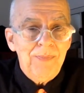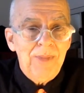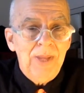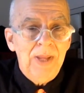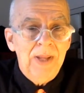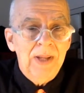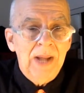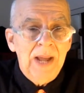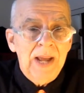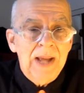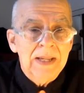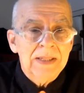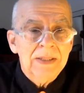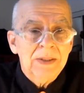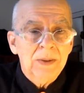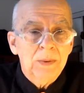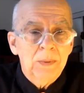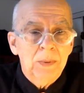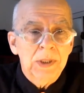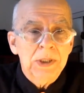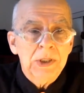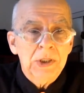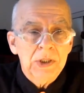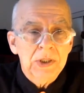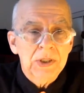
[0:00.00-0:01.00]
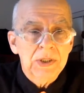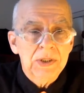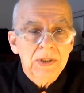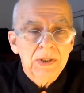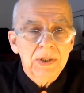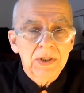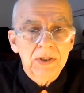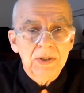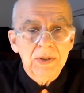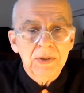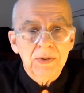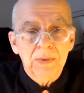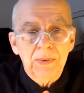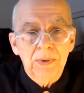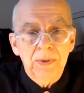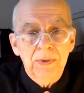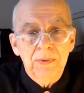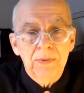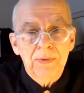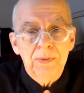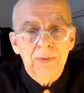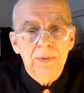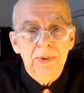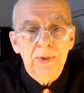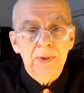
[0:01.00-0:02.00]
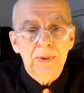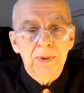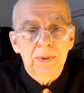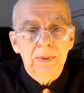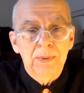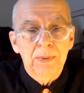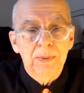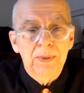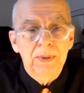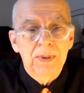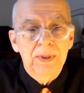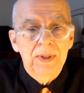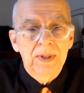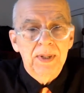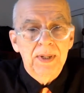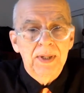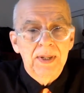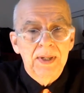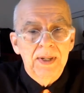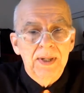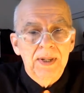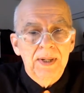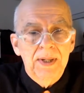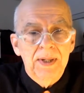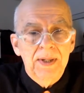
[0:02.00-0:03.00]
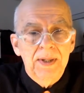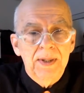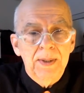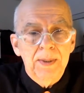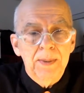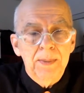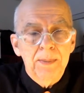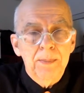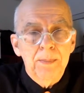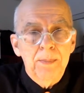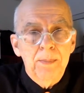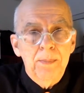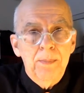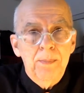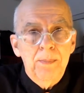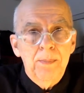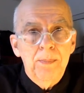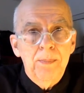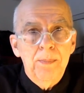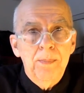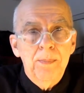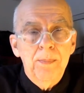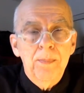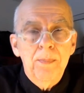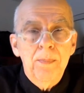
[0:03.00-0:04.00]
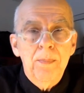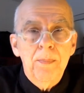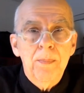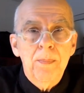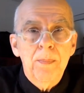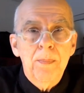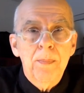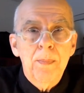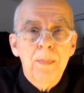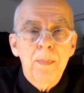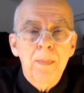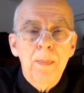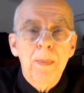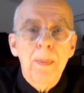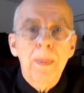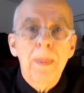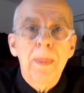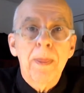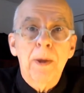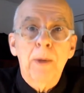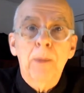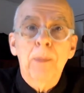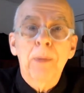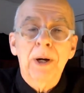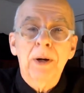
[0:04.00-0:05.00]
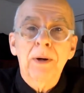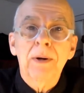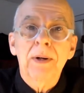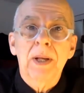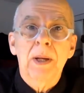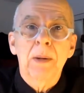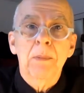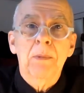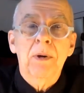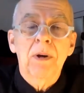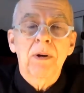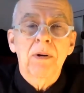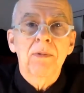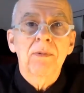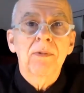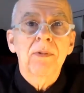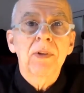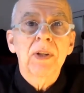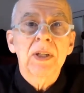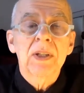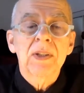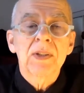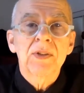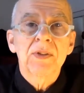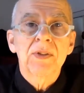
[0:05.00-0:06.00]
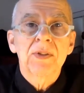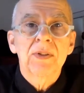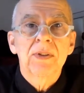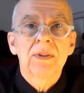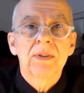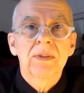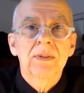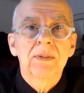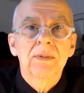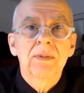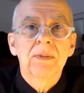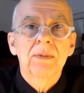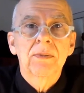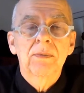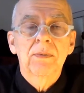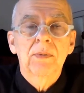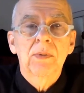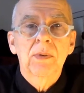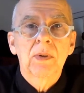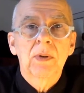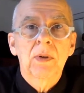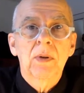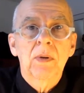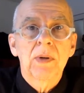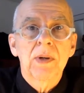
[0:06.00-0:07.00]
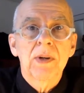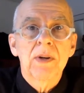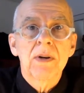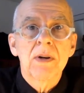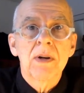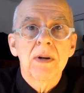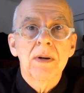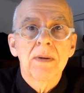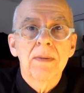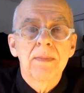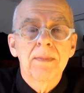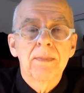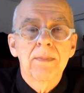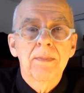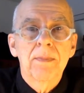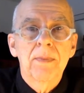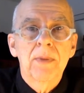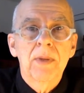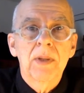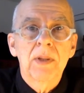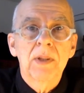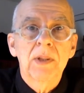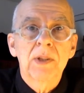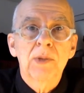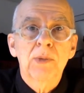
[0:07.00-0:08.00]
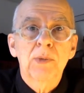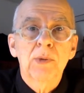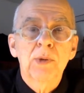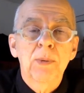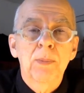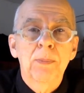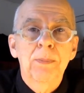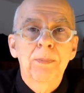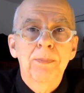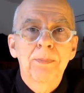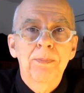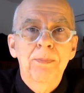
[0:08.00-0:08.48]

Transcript: and ask questions to sort through um, their paradigm conflicts going on in this room.